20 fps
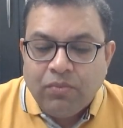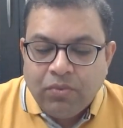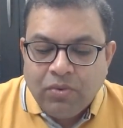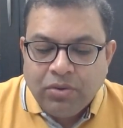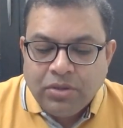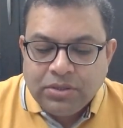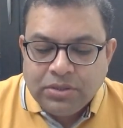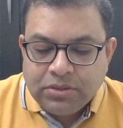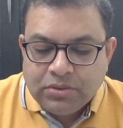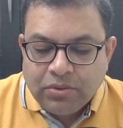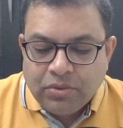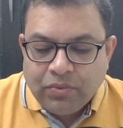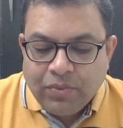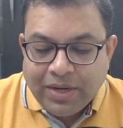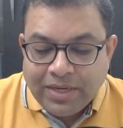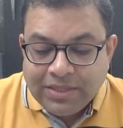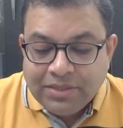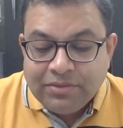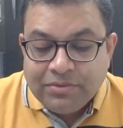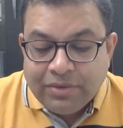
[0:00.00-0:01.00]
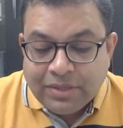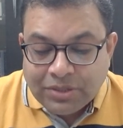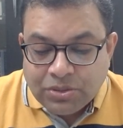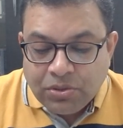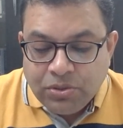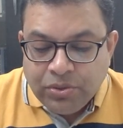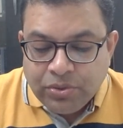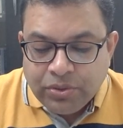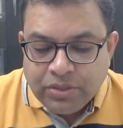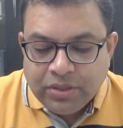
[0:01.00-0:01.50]
was uh, very
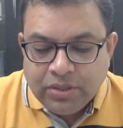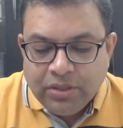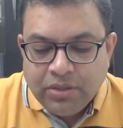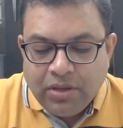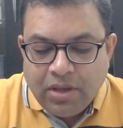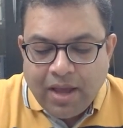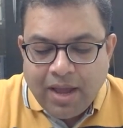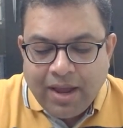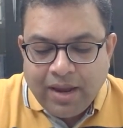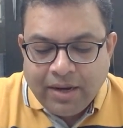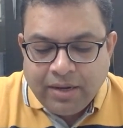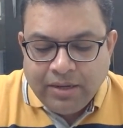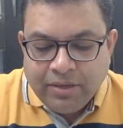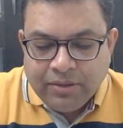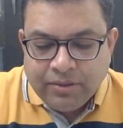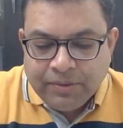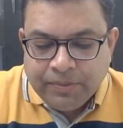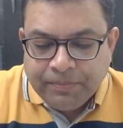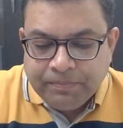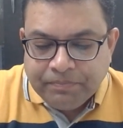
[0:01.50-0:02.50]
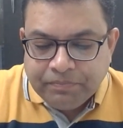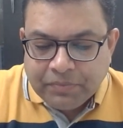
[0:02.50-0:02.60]
resolute and uh,